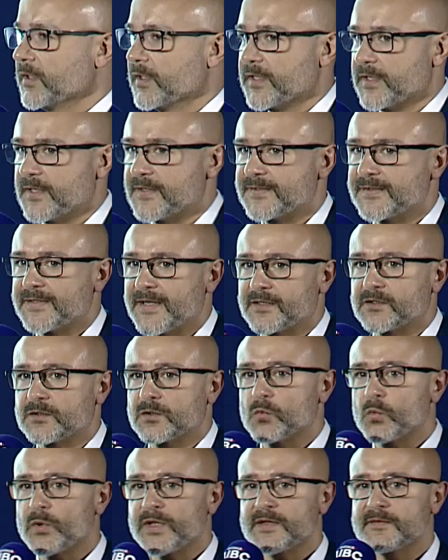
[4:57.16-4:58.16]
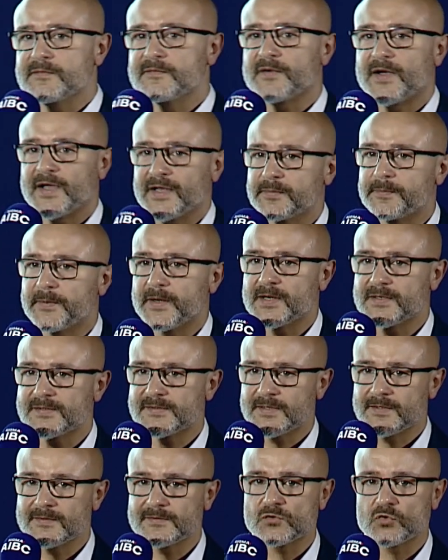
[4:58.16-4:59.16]
is that we invite
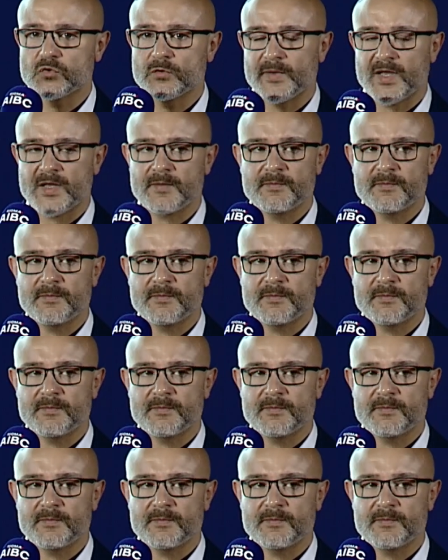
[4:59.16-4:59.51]
persons who may